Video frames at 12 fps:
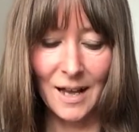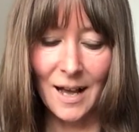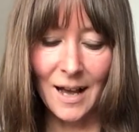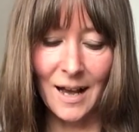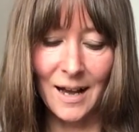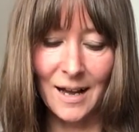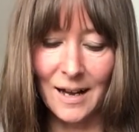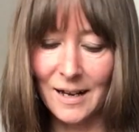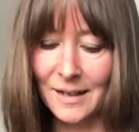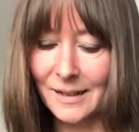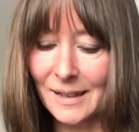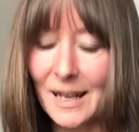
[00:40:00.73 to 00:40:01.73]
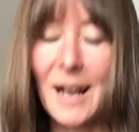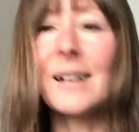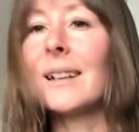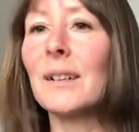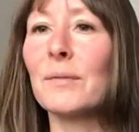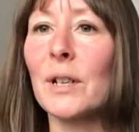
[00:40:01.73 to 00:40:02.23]
And can
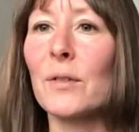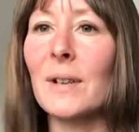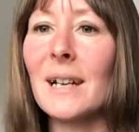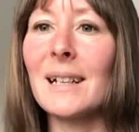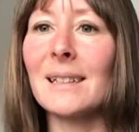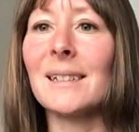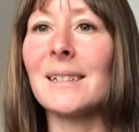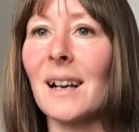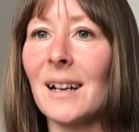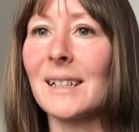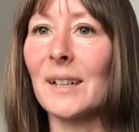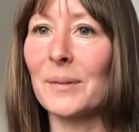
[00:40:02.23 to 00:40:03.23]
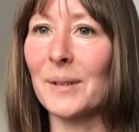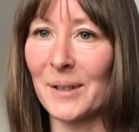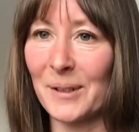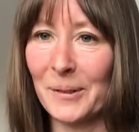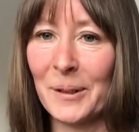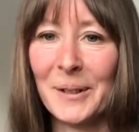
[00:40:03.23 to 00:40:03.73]
I recreate this? I don't
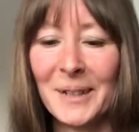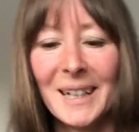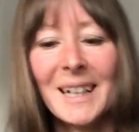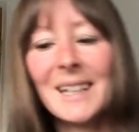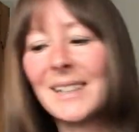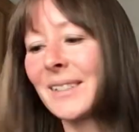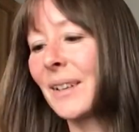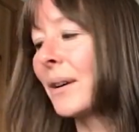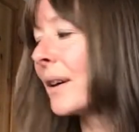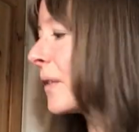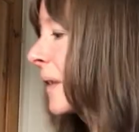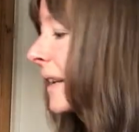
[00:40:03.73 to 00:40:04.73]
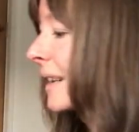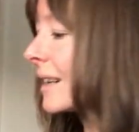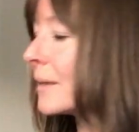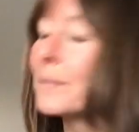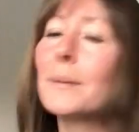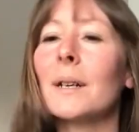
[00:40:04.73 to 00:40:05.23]
know. So I think
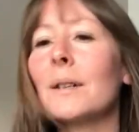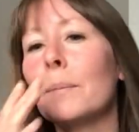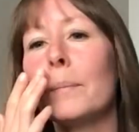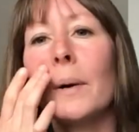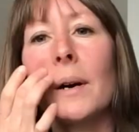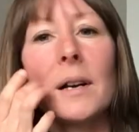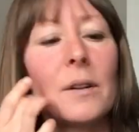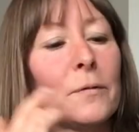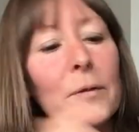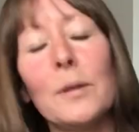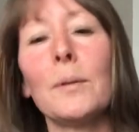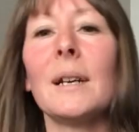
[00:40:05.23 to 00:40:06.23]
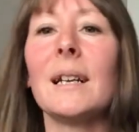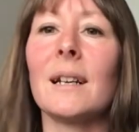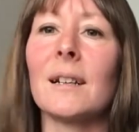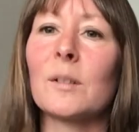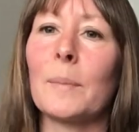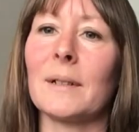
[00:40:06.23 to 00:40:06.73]
I'm going to buy a few
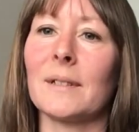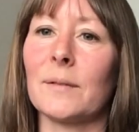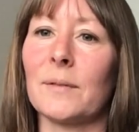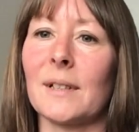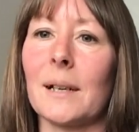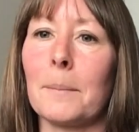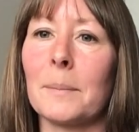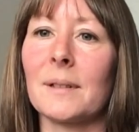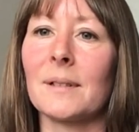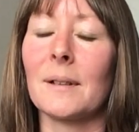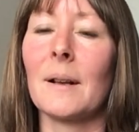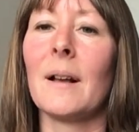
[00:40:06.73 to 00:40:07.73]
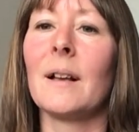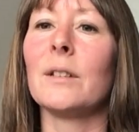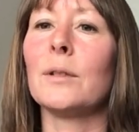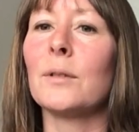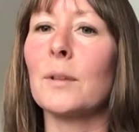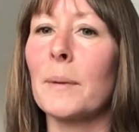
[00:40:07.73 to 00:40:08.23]
inexpensive zips,
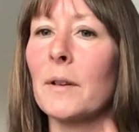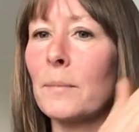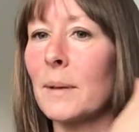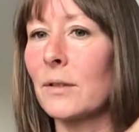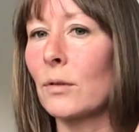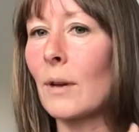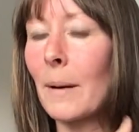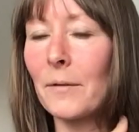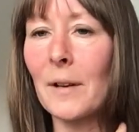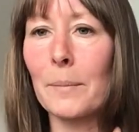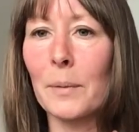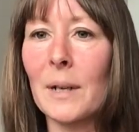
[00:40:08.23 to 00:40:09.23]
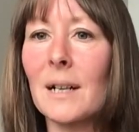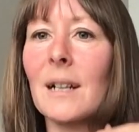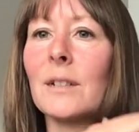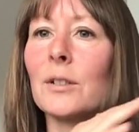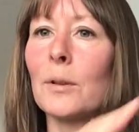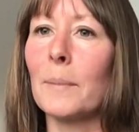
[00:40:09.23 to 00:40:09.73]
use a bit of my scrap fabric
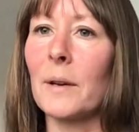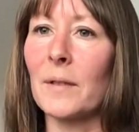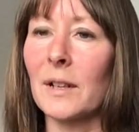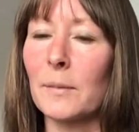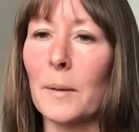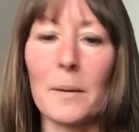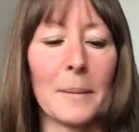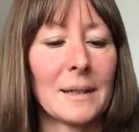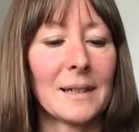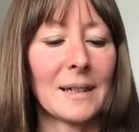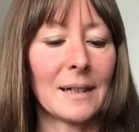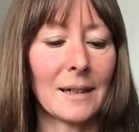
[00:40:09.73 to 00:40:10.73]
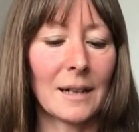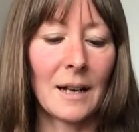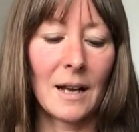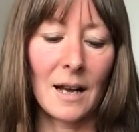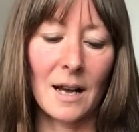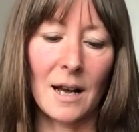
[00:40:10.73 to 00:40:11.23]
and do a bit of experimenting
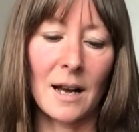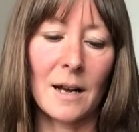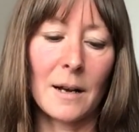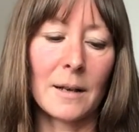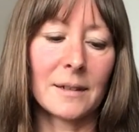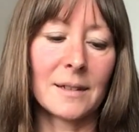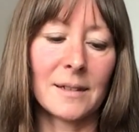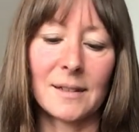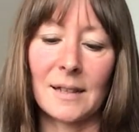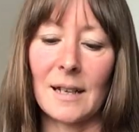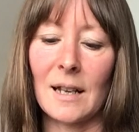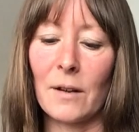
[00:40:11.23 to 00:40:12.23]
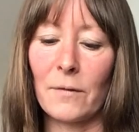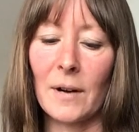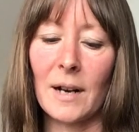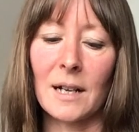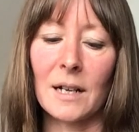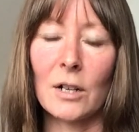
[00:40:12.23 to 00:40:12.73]
to see if
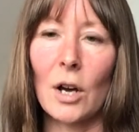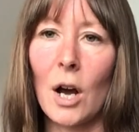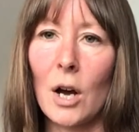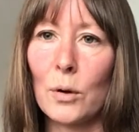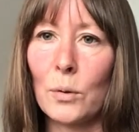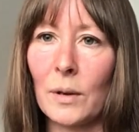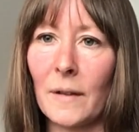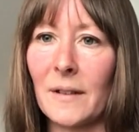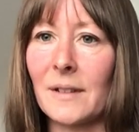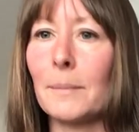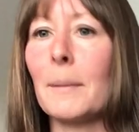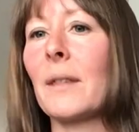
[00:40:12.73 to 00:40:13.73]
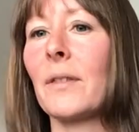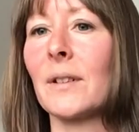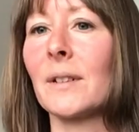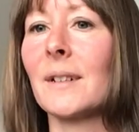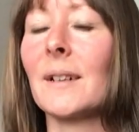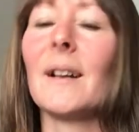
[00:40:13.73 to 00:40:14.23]
I can hone this method,